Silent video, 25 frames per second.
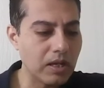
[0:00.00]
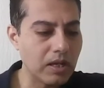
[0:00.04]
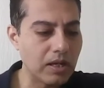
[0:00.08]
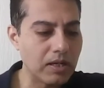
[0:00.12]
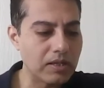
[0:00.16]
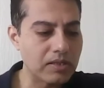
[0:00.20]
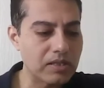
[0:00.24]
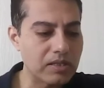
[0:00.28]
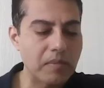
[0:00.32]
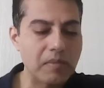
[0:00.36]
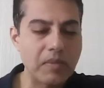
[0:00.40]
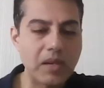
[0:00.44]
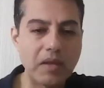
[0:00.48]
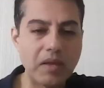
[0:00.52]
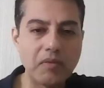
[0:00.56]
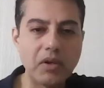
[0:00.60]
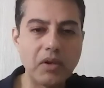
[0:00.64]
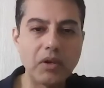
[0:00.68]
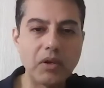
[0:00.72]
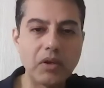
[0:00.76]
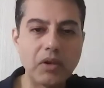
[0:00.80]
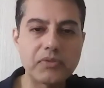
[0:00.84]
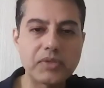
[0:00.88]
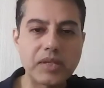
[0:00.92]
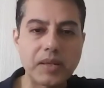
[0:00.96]
Some level
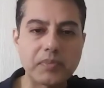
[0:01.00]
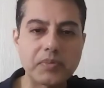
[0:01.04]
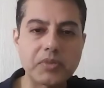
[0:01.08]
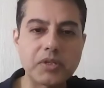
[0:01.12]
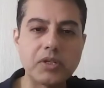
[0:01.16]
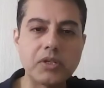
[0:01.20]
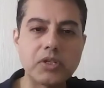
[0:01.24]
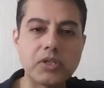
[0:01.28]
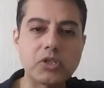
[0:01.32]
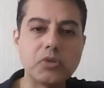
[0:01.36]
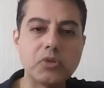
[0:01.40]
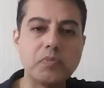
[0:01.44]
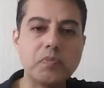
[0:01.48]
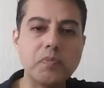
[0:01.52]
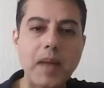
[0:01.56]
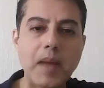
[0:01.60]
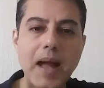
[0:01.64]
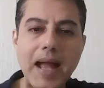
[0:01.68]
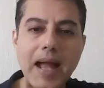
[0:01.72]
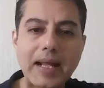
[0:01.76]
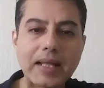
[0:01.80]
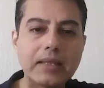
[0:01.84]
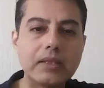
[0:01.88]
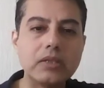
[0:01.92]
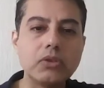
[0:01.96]
of substance to
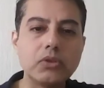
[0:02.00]
back